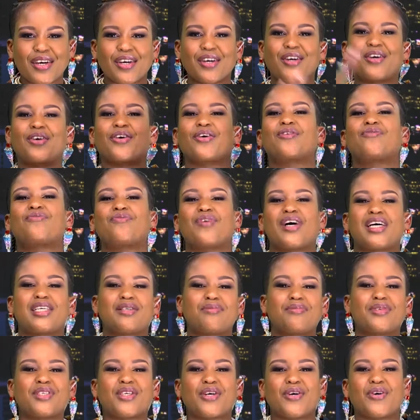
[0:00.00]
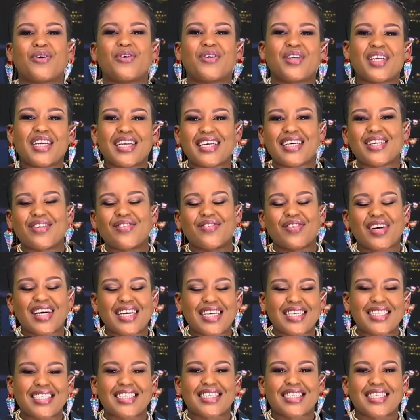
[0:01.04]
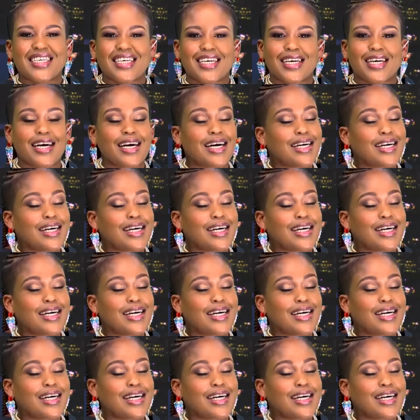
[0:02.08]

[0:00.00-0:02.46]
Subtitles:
Good vibes only right here.